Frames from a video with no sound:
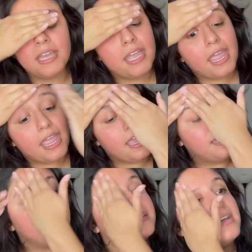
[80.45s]

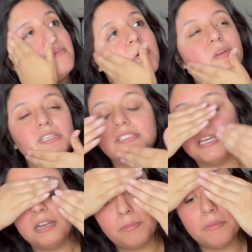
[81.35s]
And I'm always
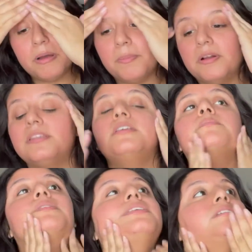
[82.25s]
excited about my birthdays,
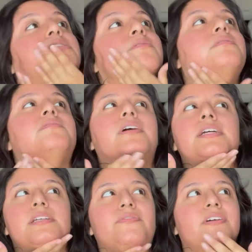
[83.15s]
but this year was very
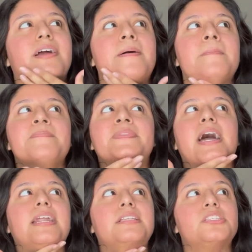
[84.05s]
different.
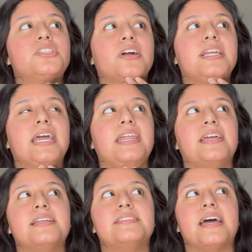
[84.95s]
I didn't start getting
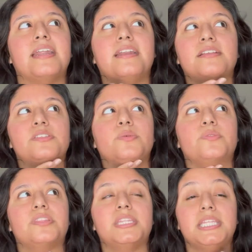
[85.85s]
excited
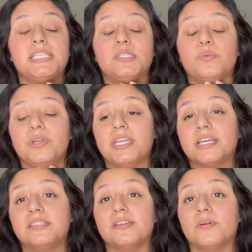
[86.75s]
until this week,
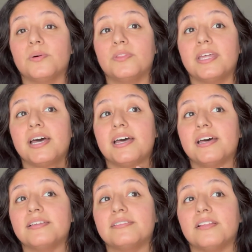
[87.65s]
so that
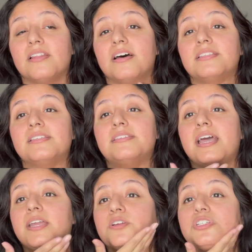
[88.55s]
has a lot to
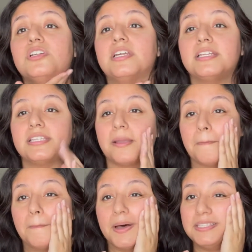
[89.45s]
say. Usually it's like
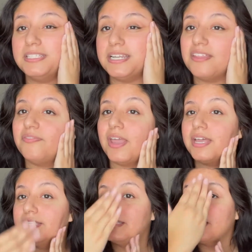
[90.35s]
months in
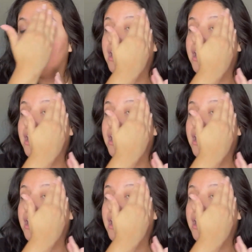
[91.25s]
advance.